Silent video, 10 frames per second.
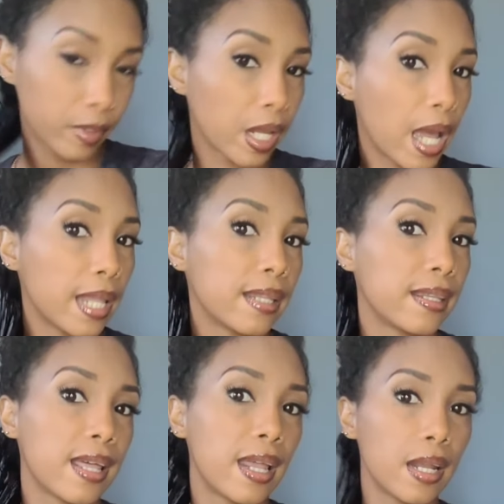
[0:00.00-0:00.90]
And
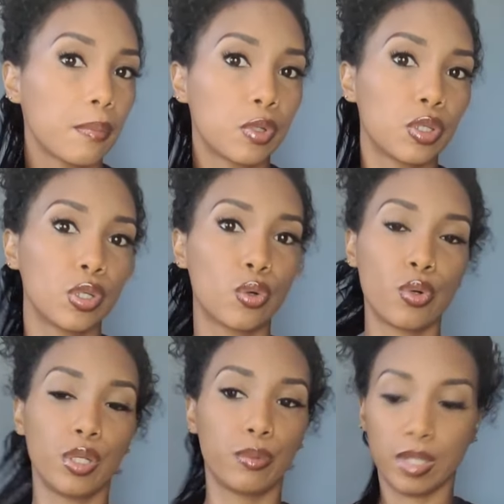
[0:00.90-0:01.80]
then I'm gonna go
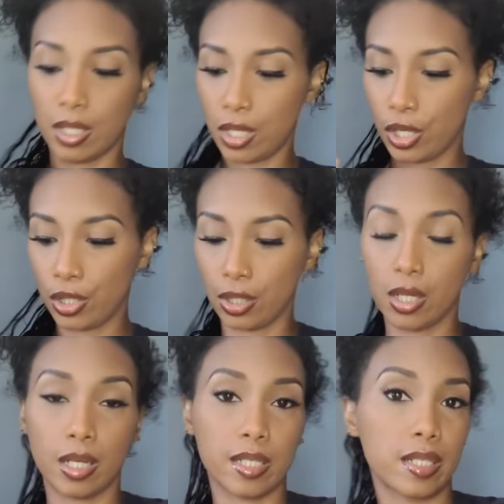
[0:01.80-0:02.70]
in with the Curl
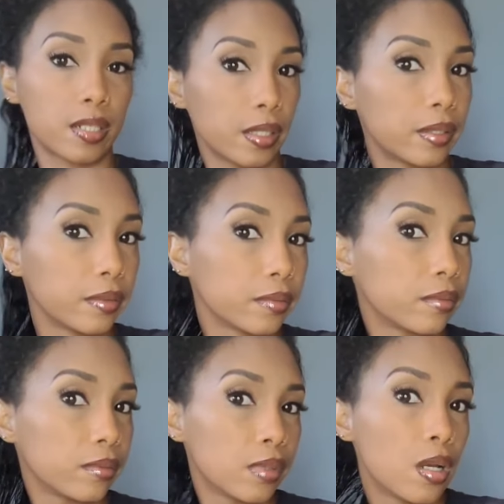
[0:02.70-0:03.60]
Custard
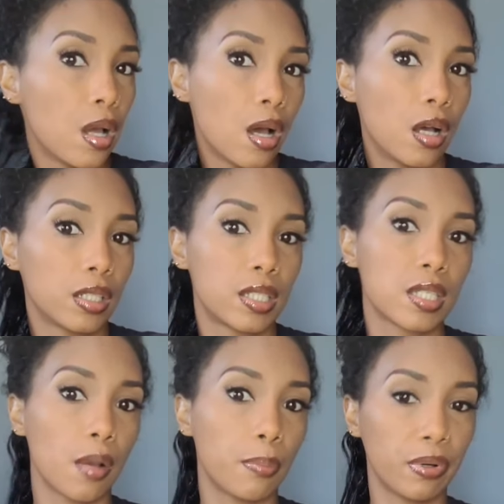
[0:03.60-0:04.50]
on
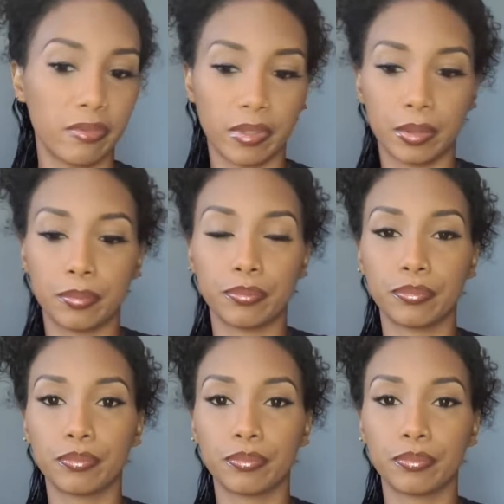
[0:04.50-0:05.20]
top of it.